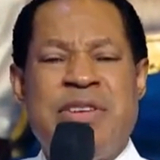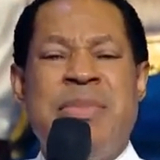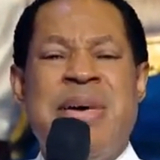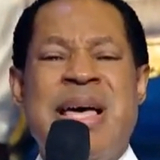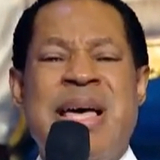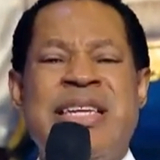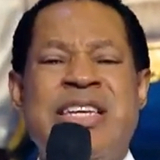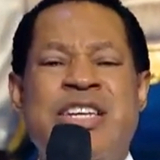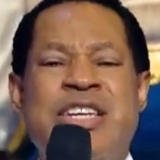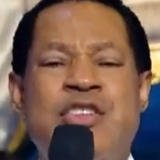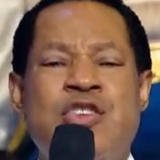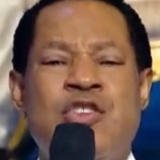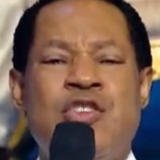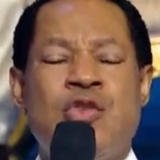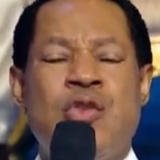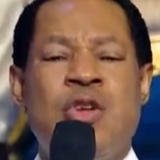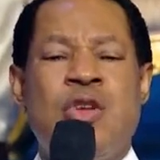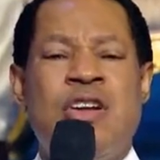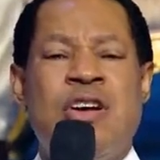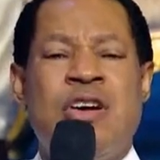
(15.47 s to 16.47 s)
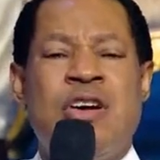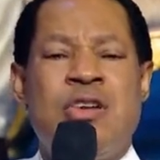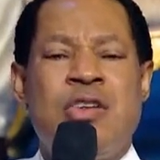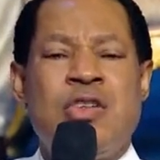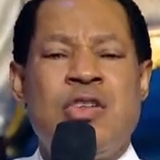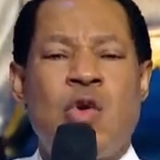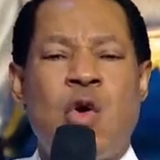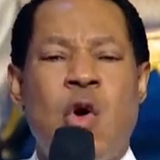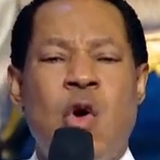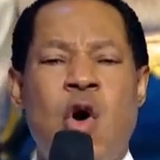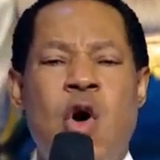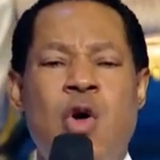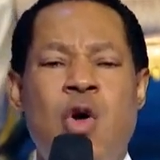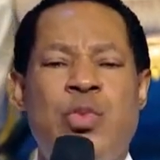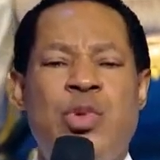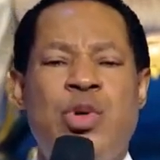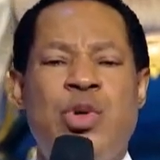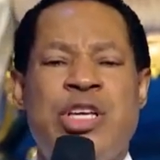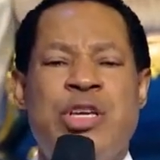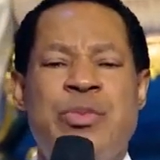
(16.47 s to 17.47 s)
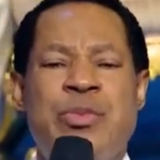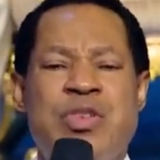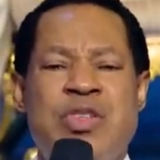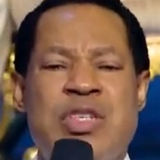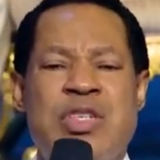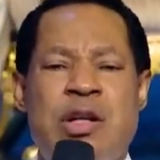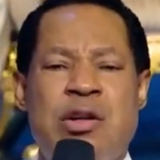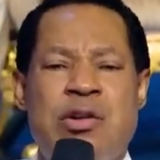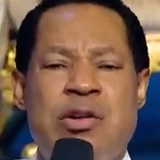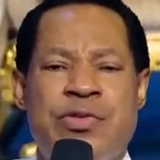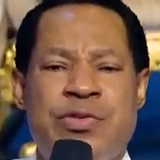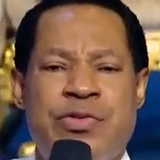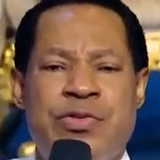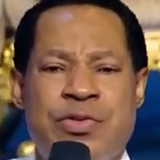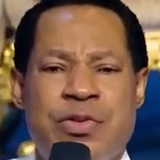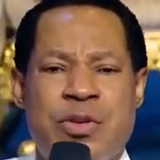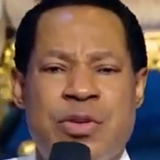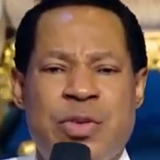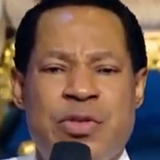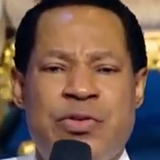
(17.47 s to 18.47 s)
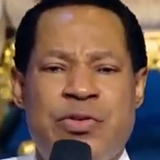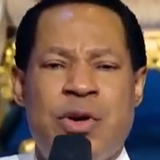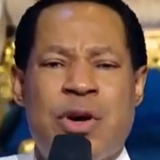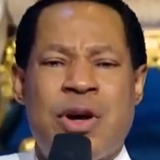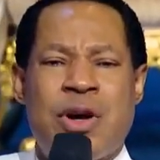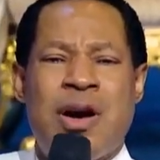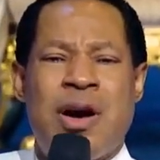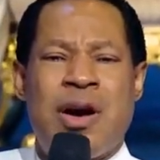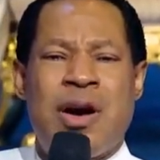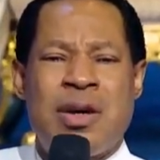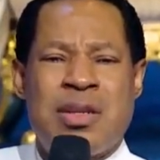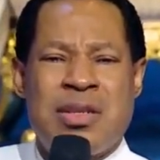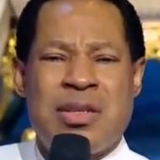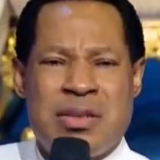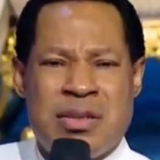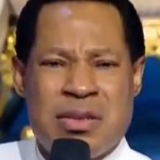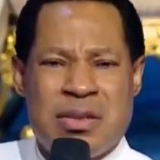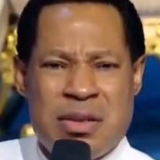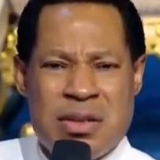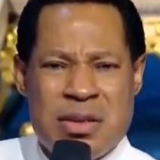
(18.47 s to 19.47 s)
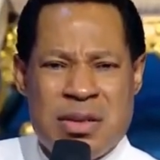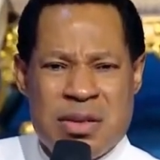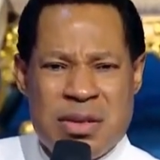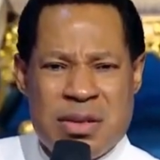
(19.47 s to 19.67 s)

And every man needs to learn to humble himself before God.